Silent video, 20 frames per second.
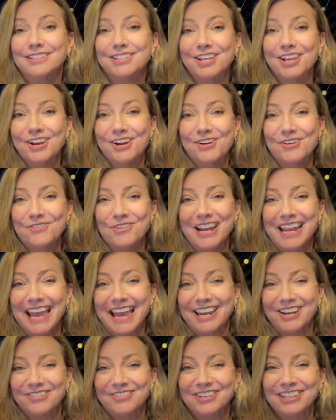So we
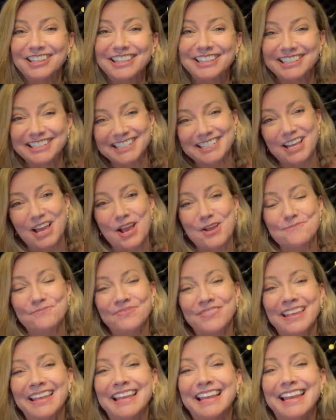had a really good time
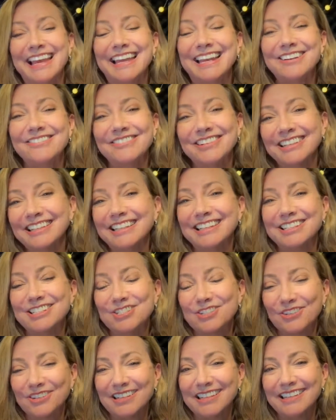and I really
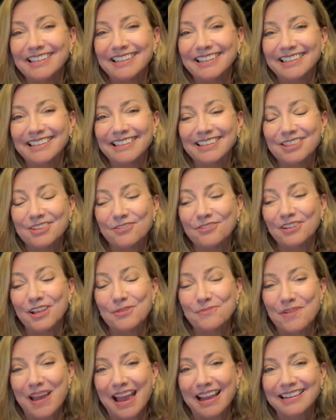enjoyed uh, the
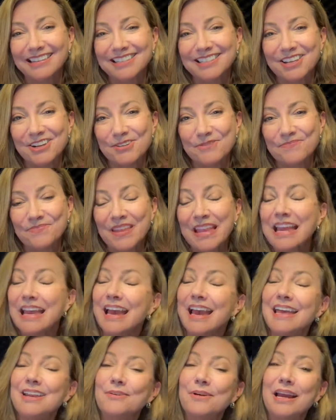flight back. So
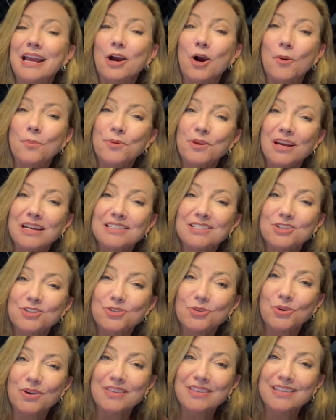anyway, I hope you guys
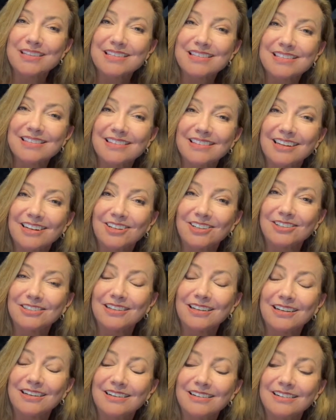enjoy this
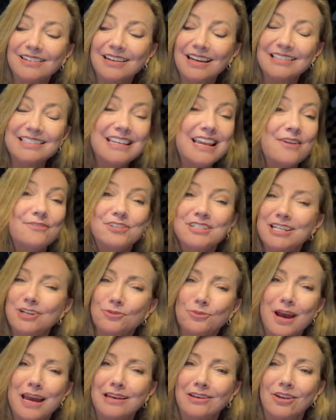little, uh, I never did a
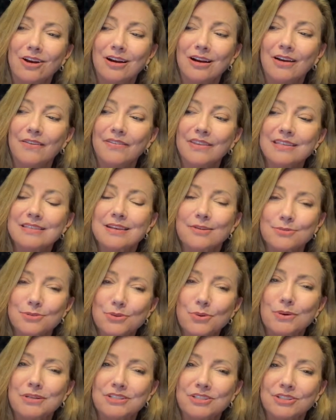ride along on this. I was
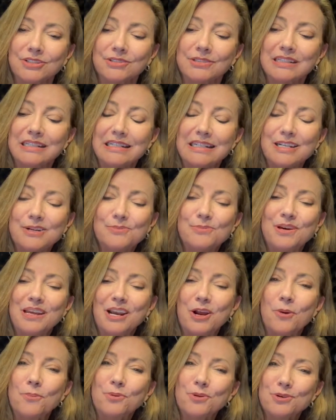going to, but
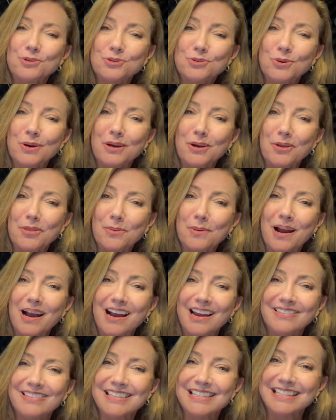I hope you enjoy all the
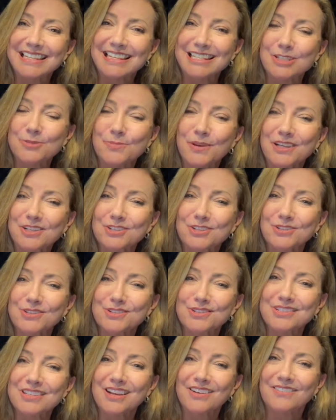behind the scenes
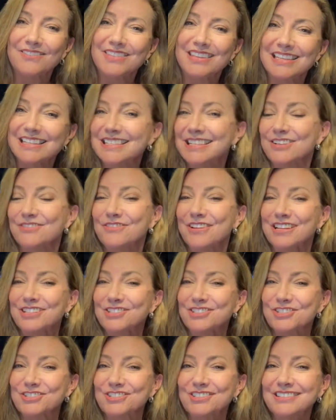pictures of this
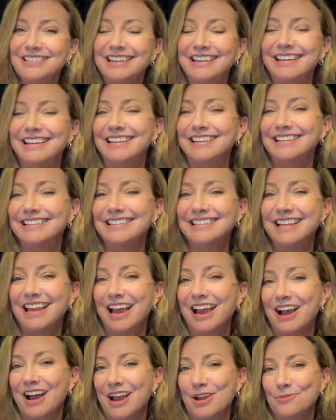adventure and
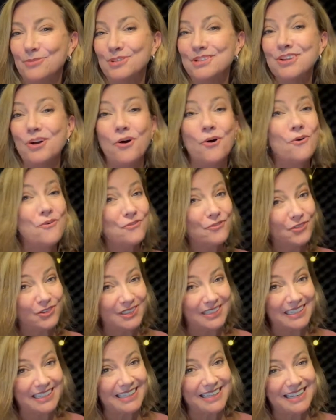I will
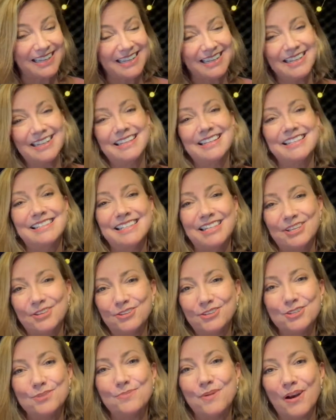hopefully see you
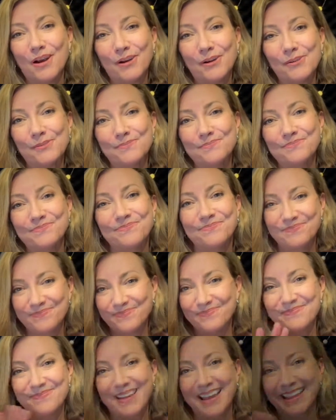tomorrow.
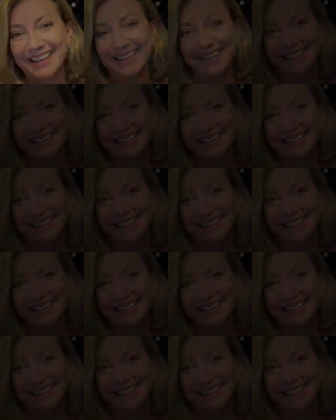Bye.